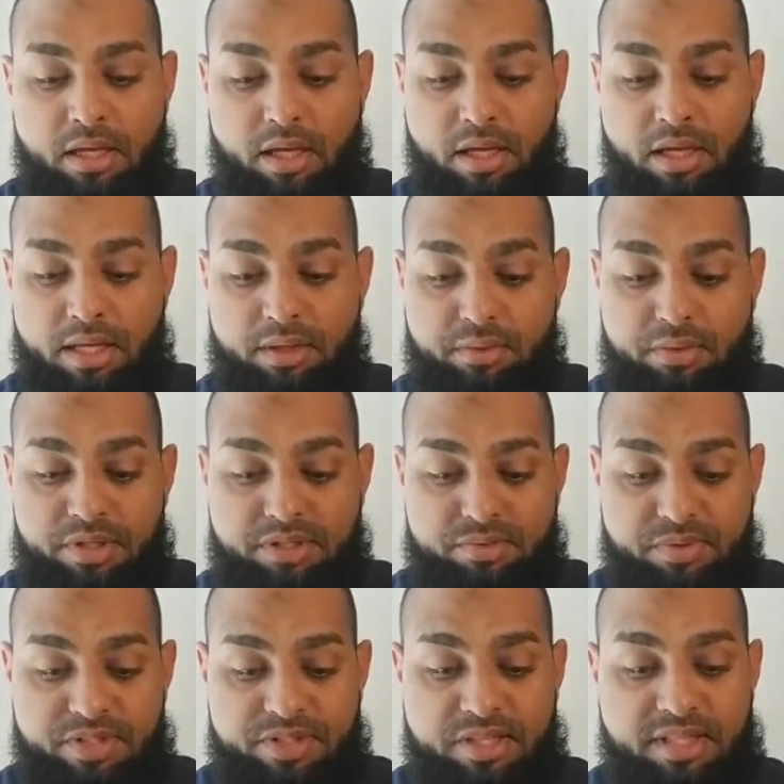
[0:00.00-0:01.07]
It's
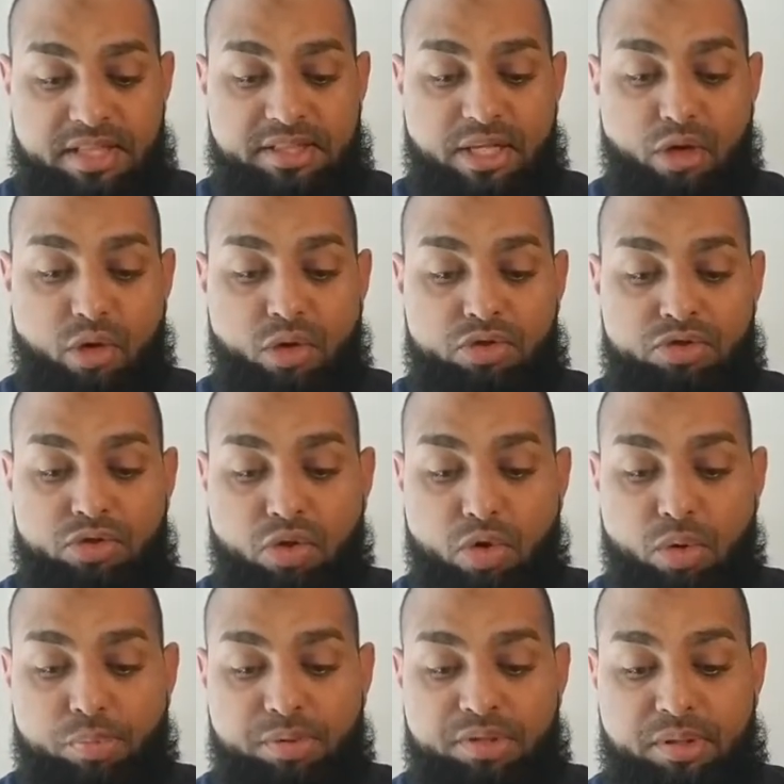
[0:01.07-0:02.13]
written that they also
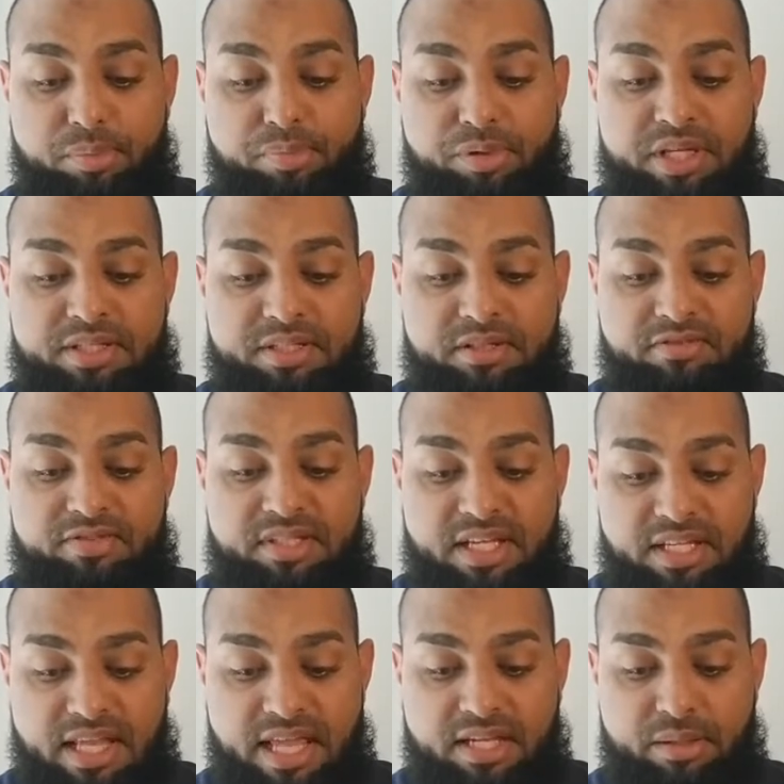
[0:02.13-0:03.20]
opened the breast of
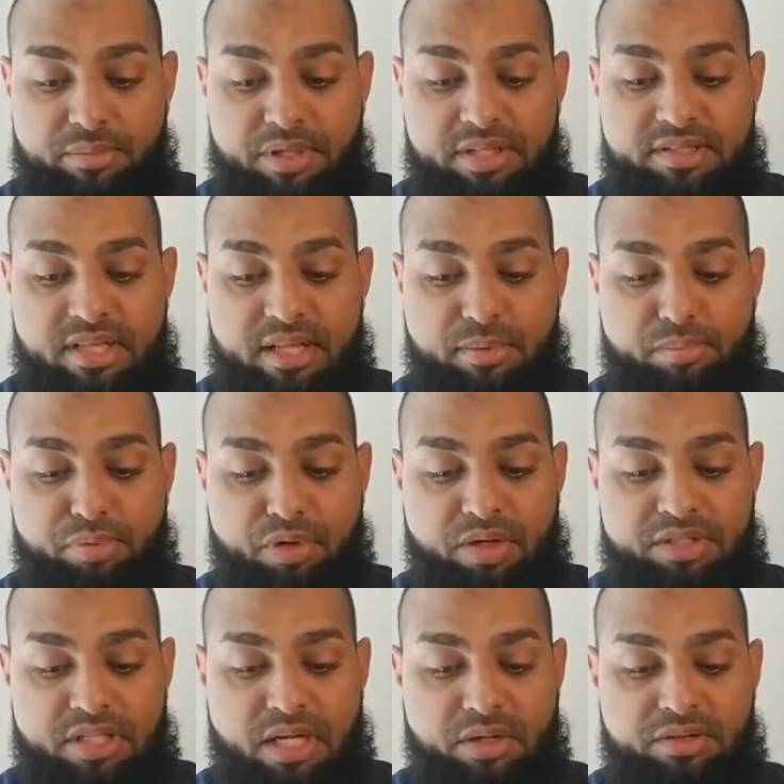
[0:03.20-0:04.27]
dead enemies and brought
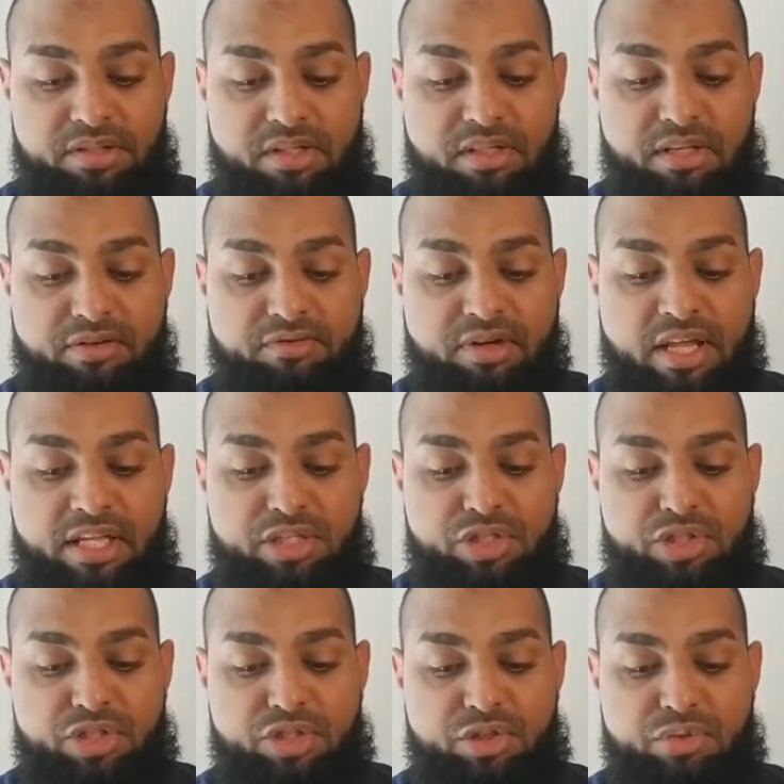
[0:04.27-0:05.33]
out the liver and
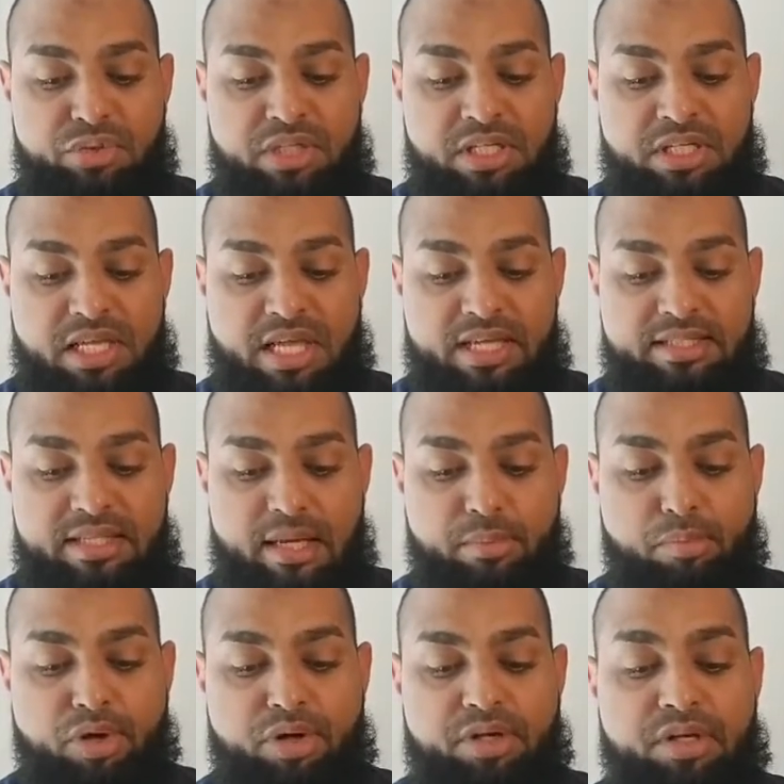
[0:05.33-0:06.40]
chewed it as a
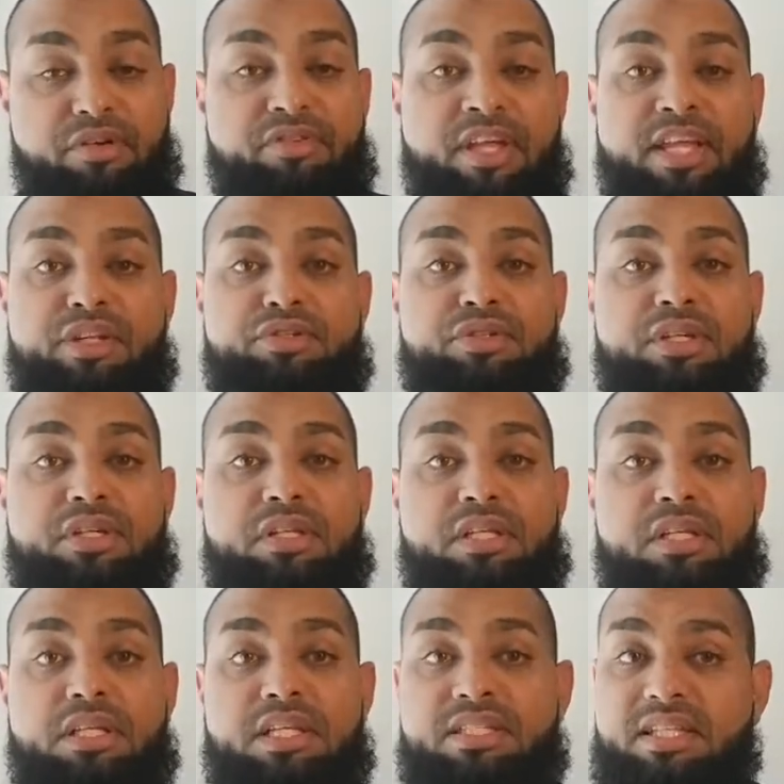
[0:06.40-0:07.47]
mark of hatred.
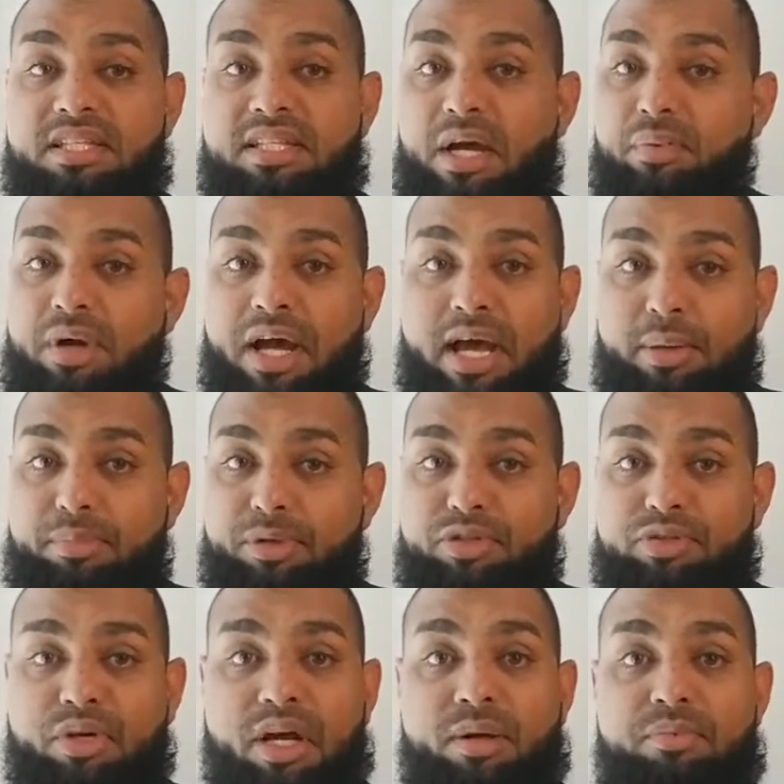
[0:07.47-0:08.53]
Isn't that what happened
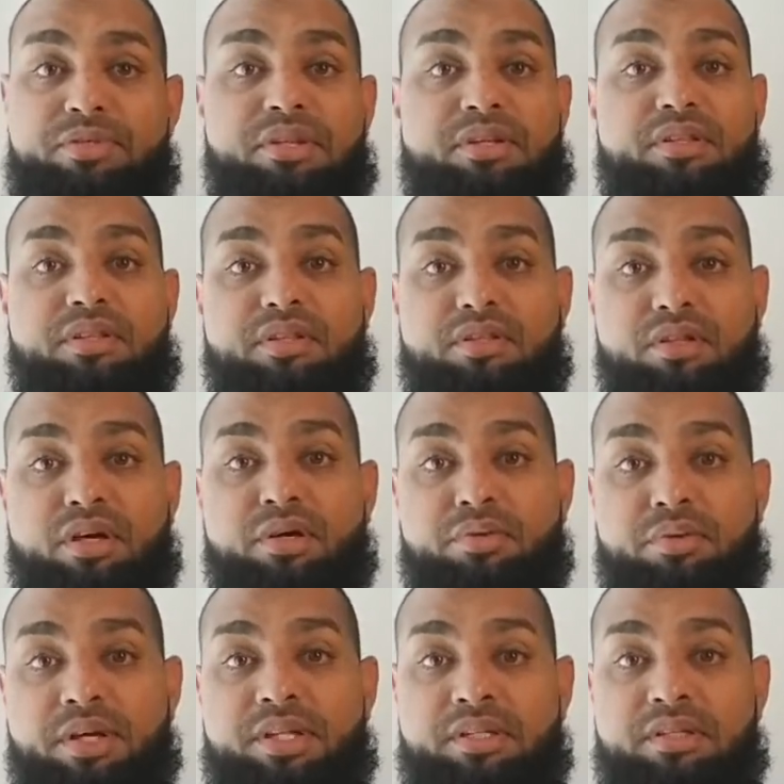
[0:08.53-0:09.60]
to Hamza
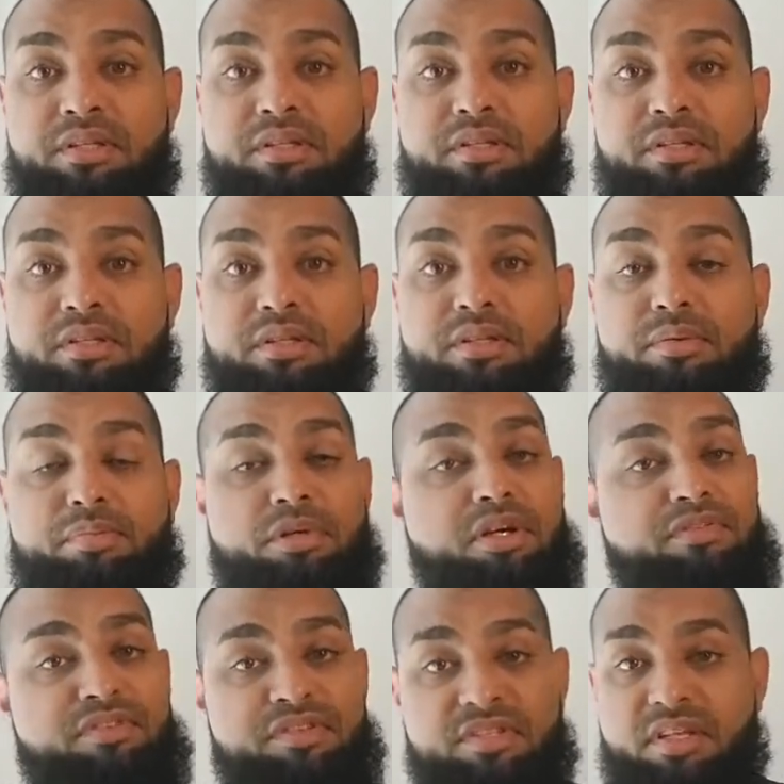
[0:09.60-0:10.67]
radiallahu anh, the
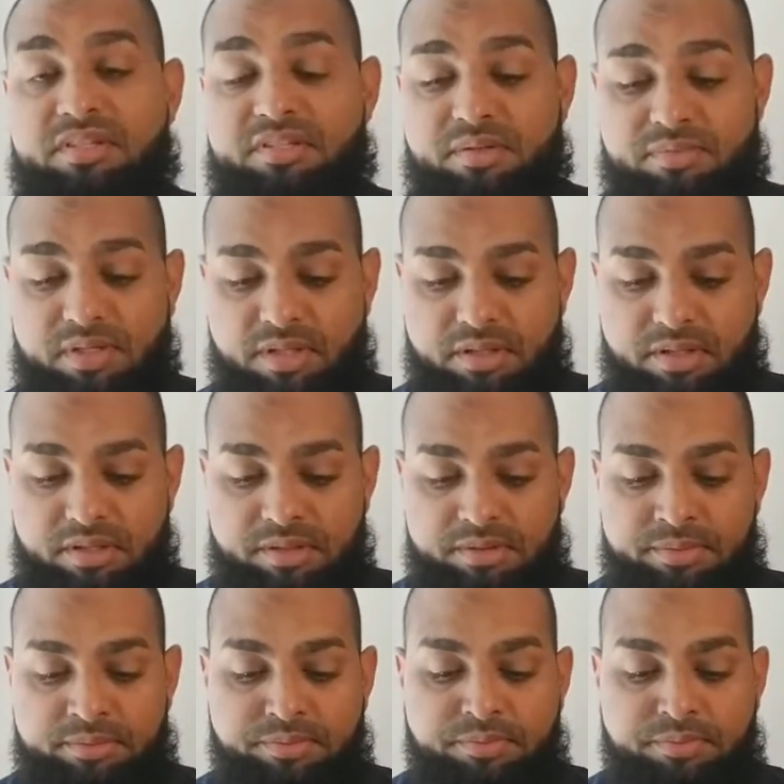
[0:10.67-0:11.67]
Prophet's uncle?